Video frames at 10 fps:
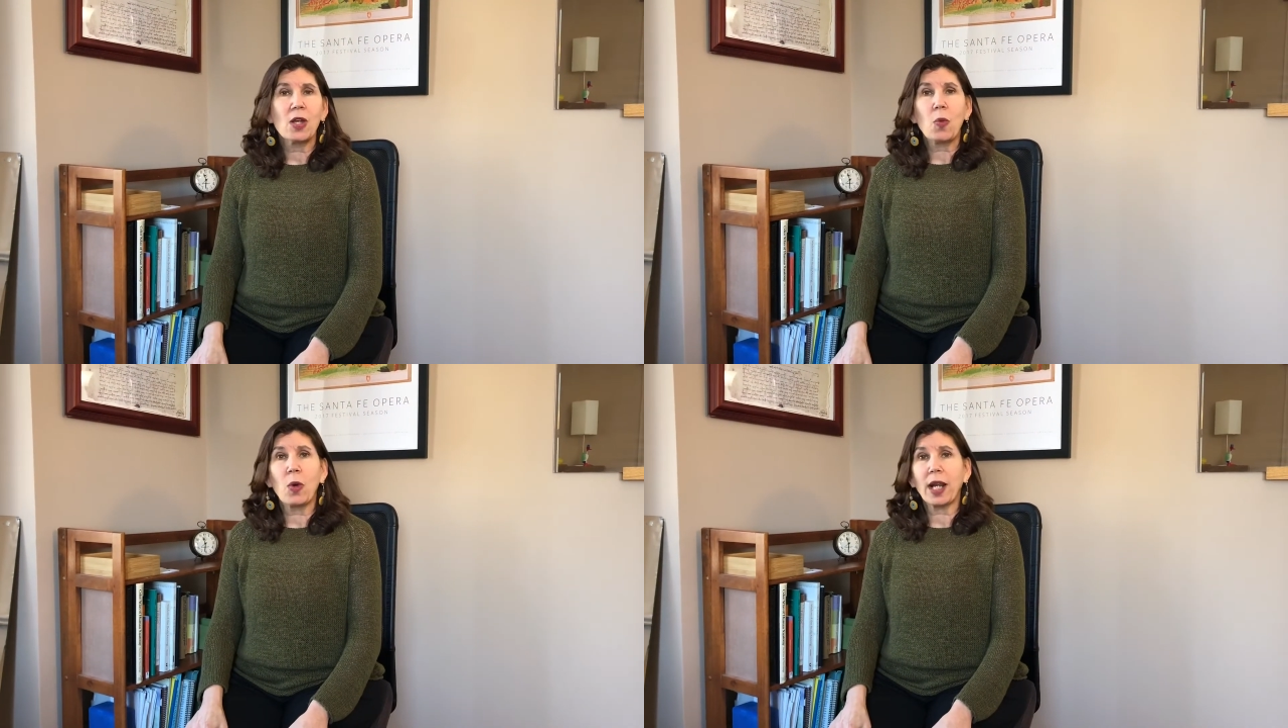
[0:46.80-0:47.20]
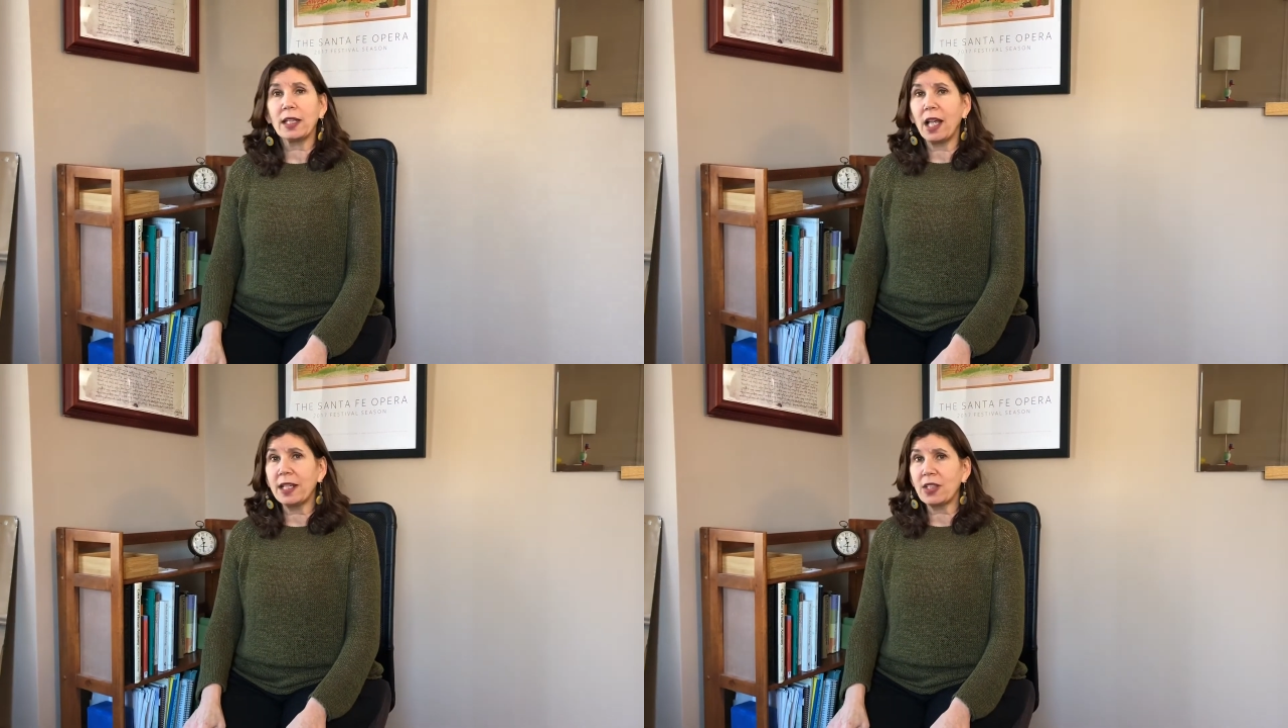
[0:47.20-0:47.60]
What
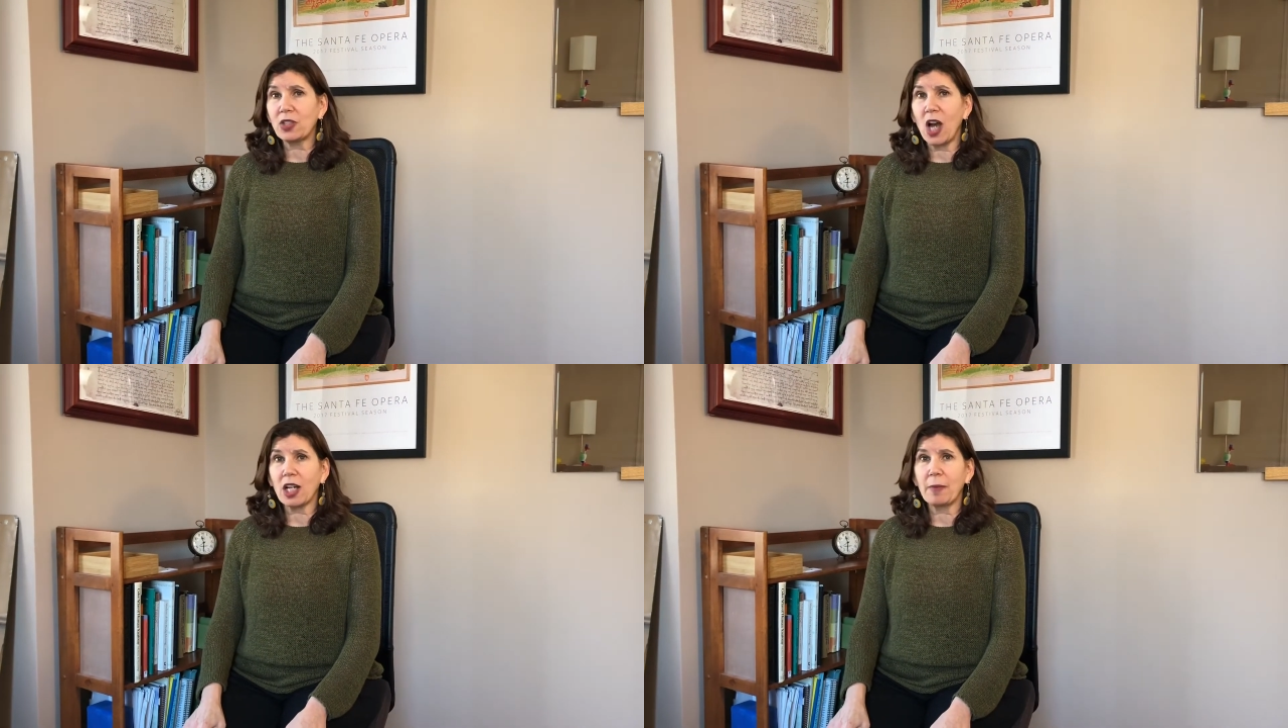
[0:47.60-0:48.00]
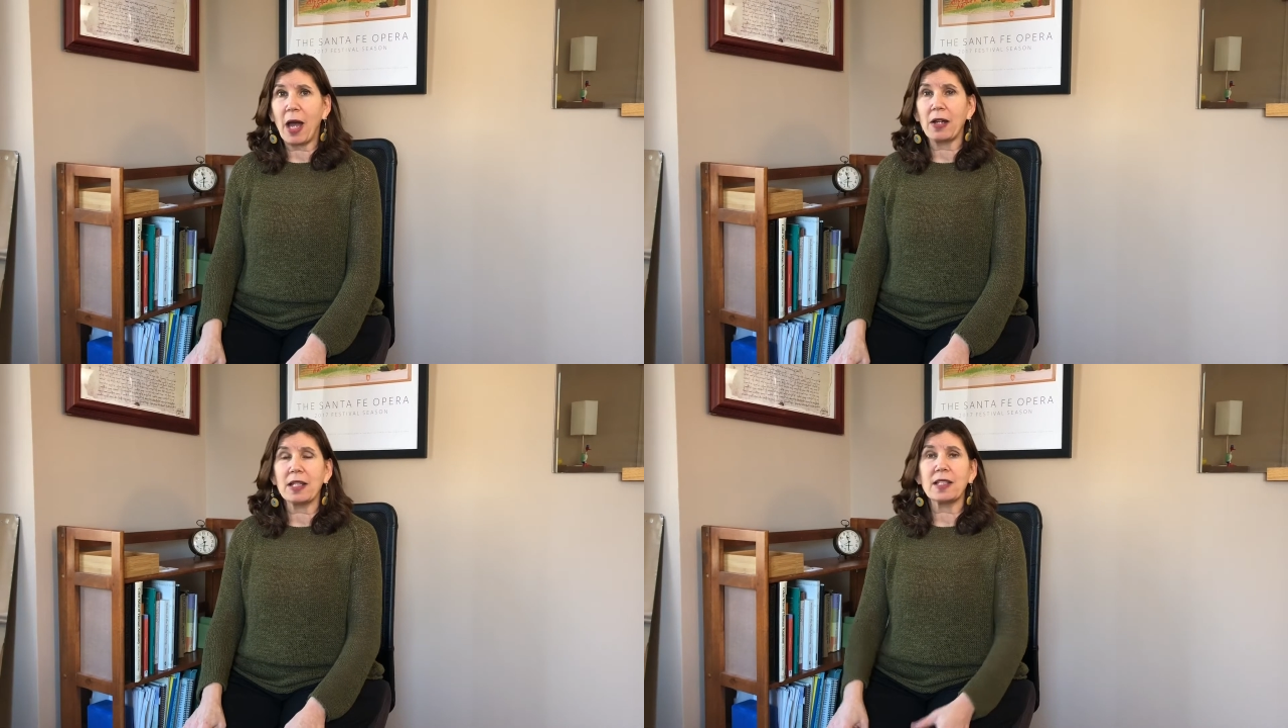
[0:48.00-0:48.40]
I'd like to talk
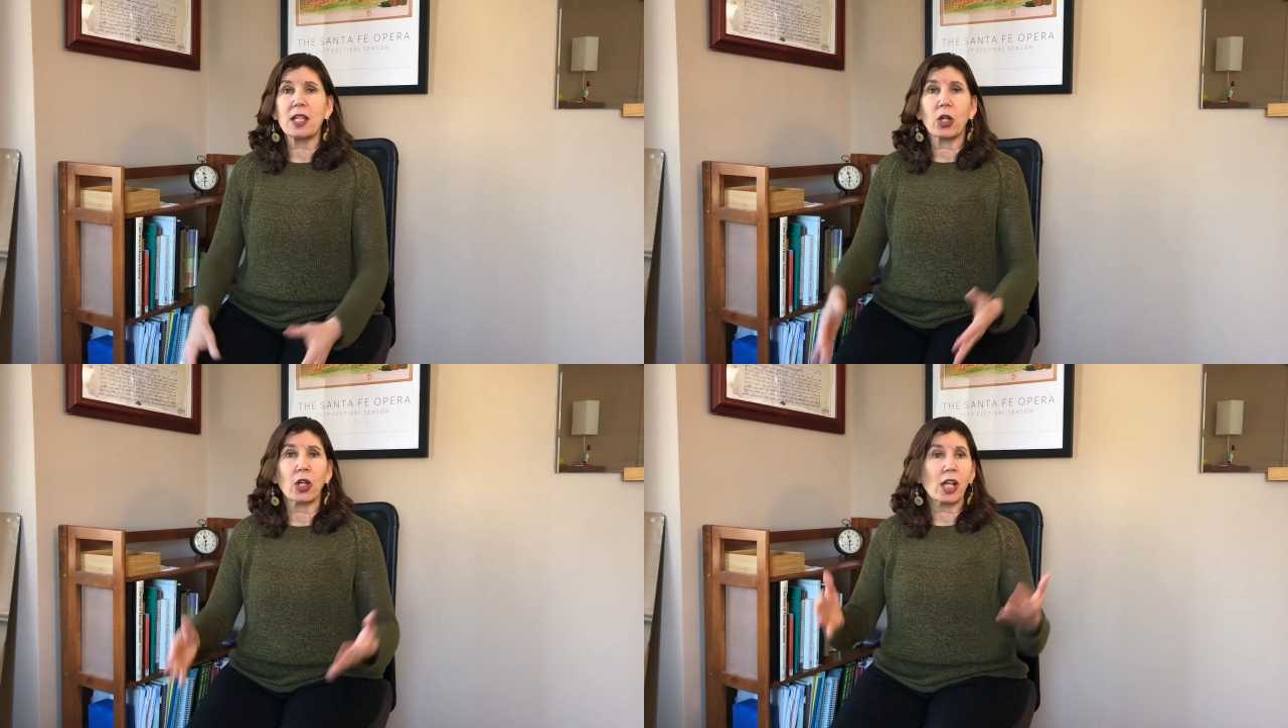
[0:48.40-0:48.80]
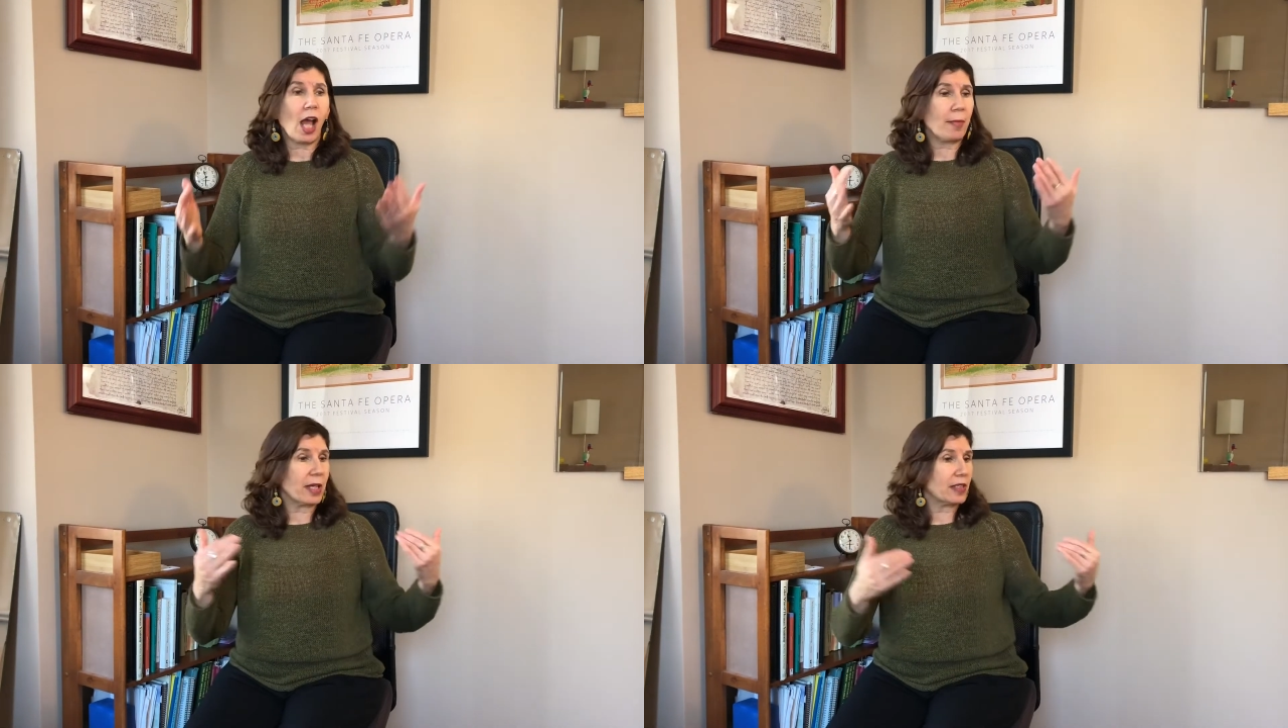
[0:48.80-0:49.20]
about is the
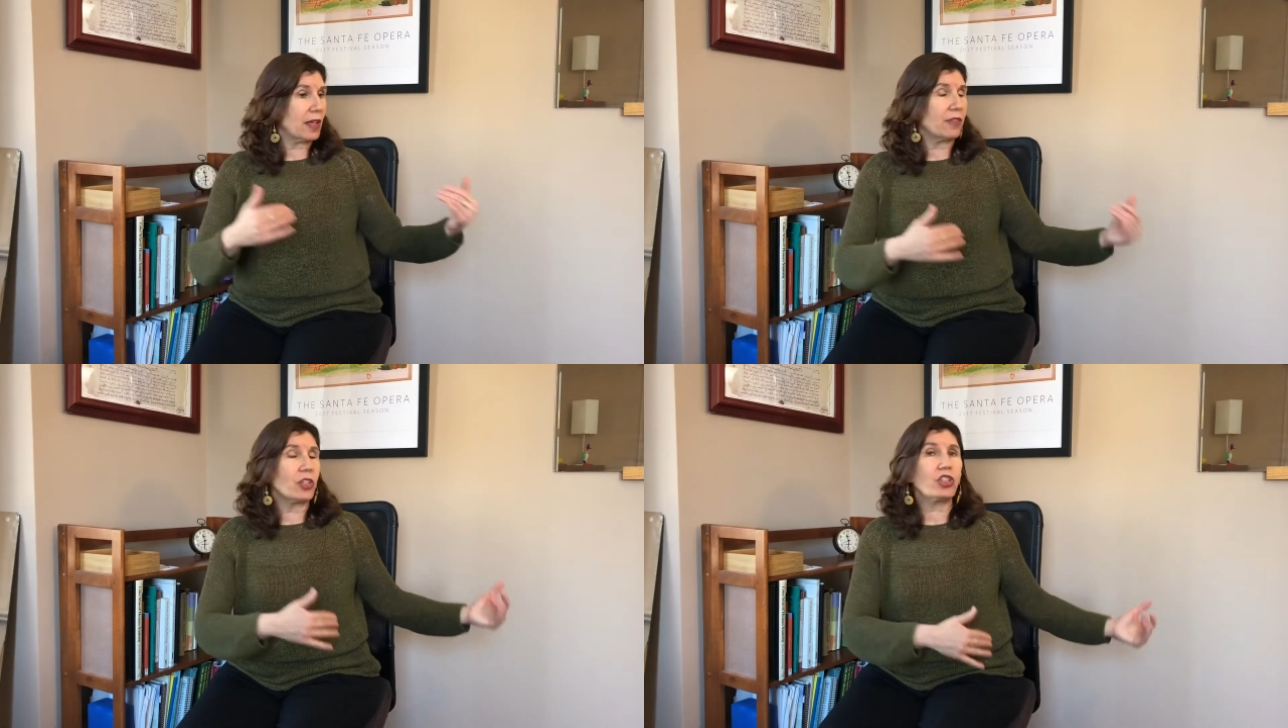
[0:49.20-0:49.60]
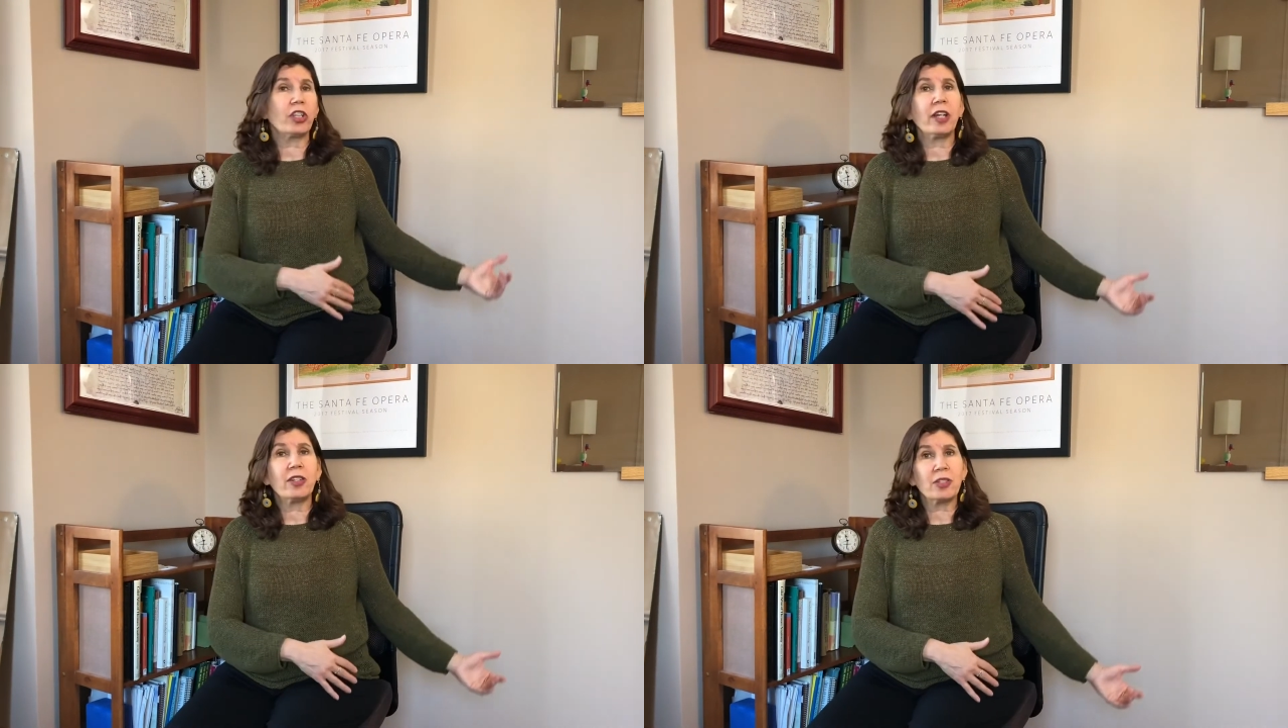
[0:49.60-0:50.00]
ergonomics of the
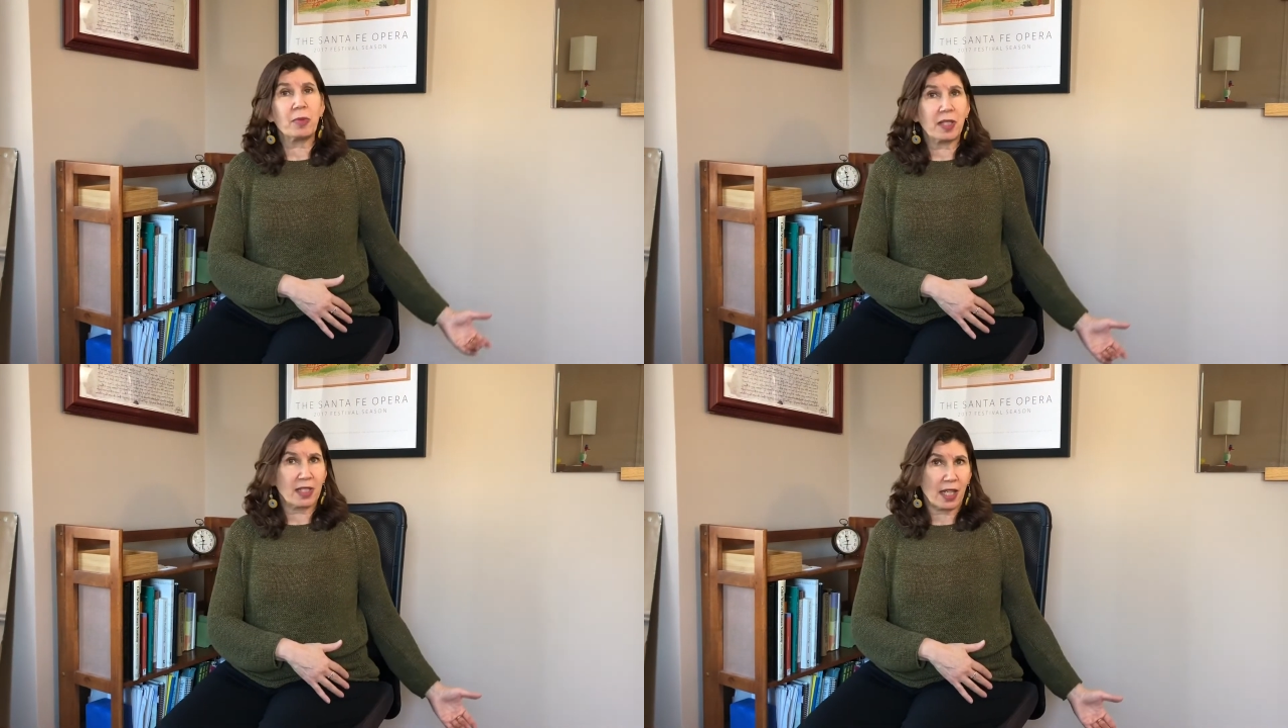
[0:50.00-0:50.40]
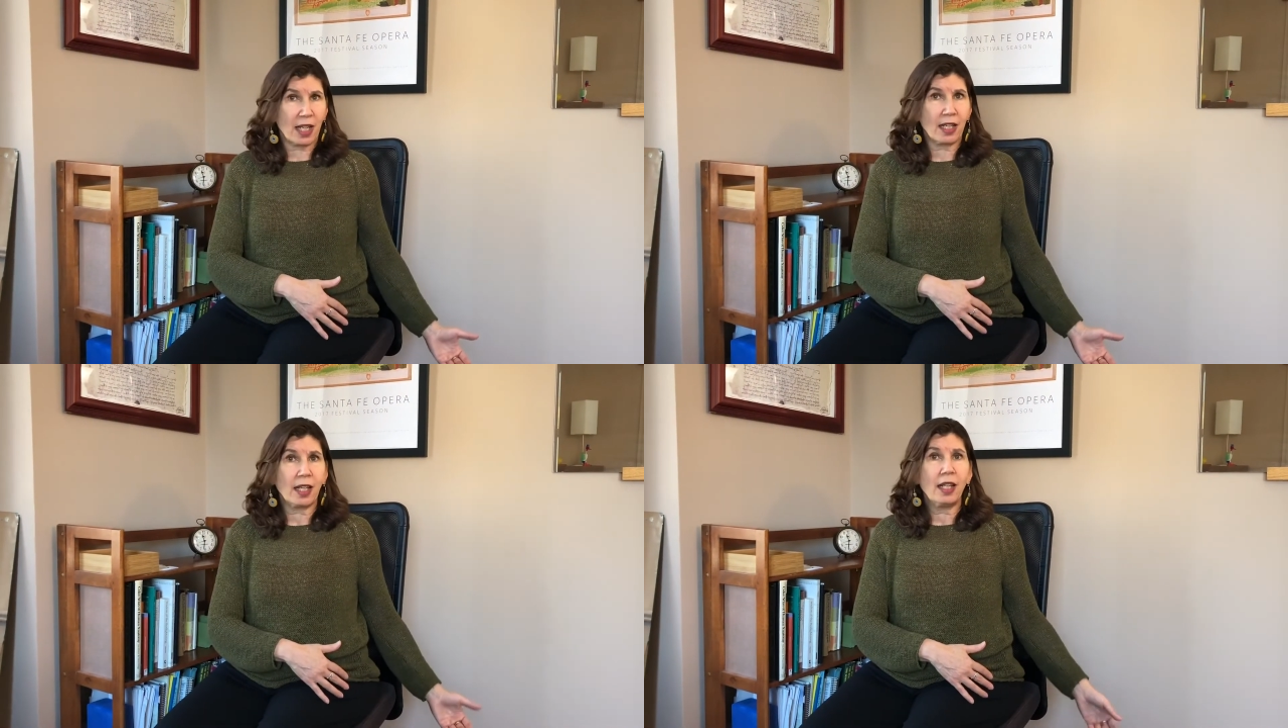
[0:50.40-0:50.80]
chairs we sit
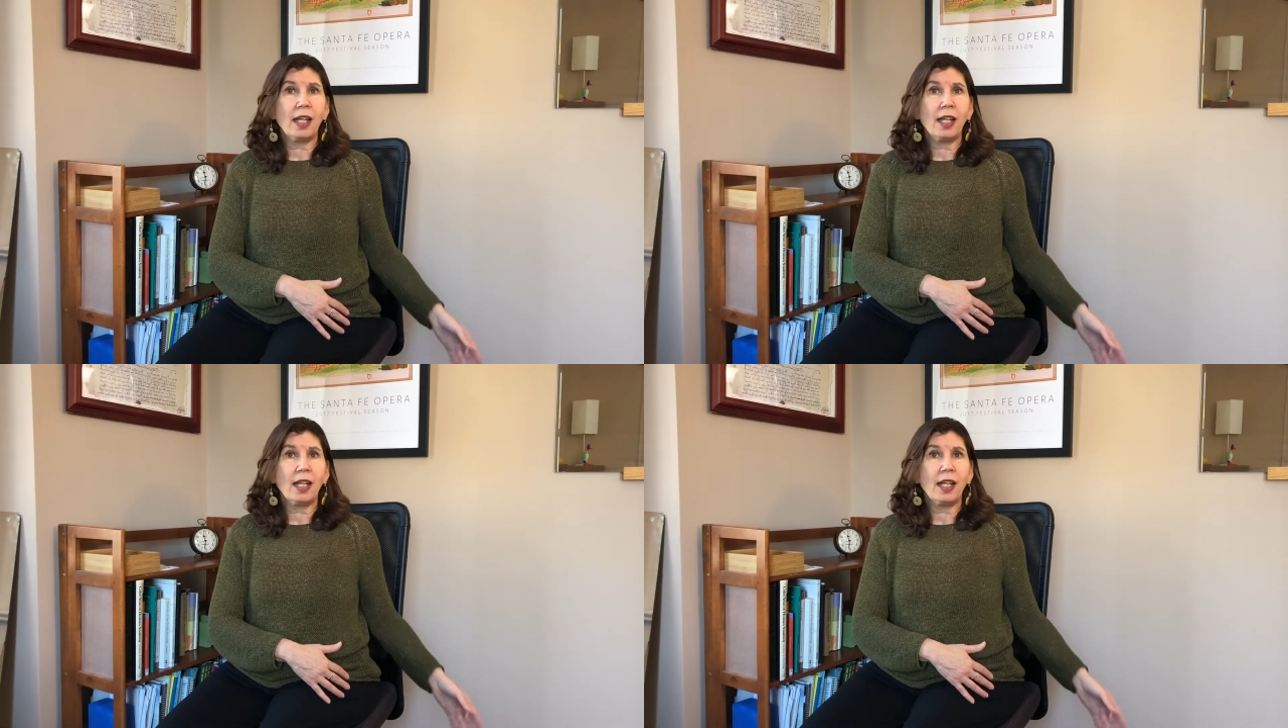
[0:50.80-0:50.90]
in